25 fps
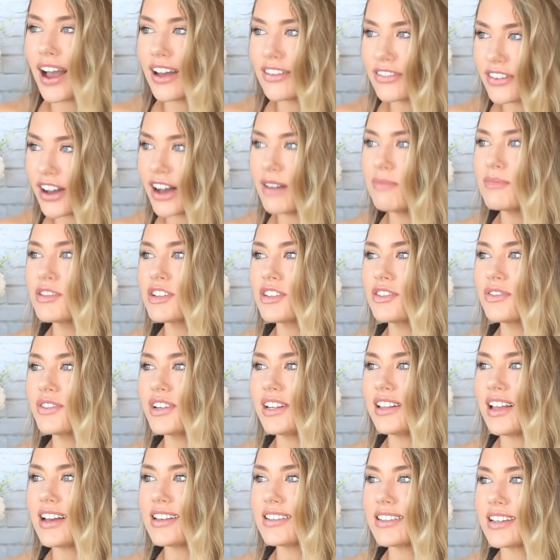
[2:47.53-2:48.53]
I've come to the
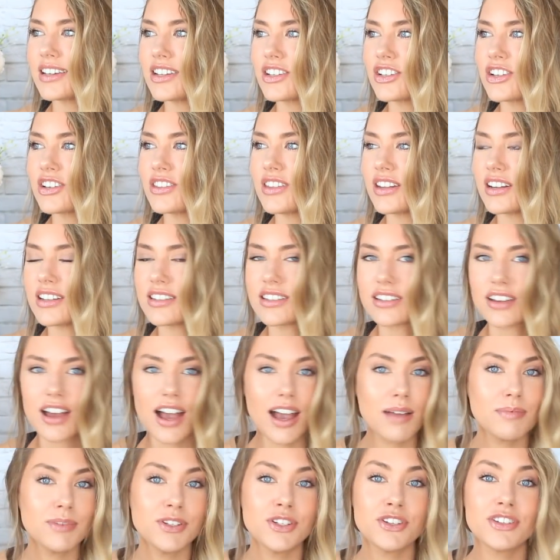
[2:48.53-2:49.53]
realization that it's
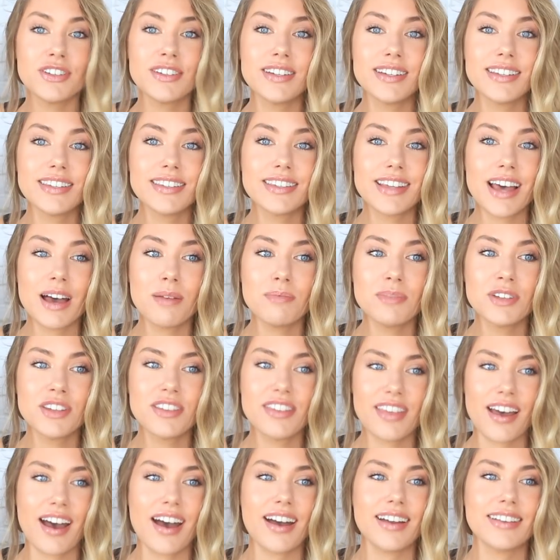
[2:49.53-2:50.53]
time to just
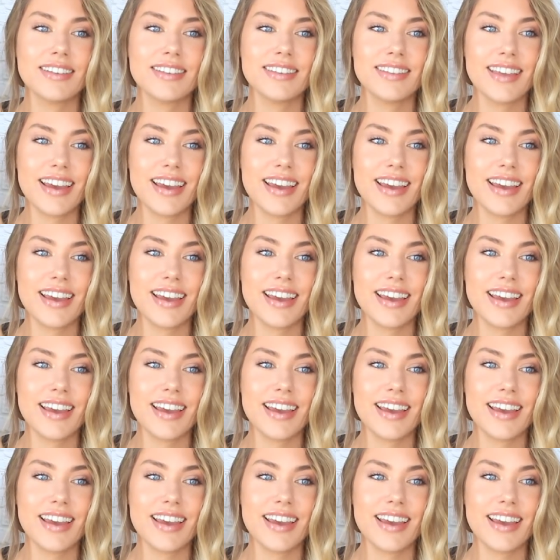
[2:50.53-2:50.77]
accept that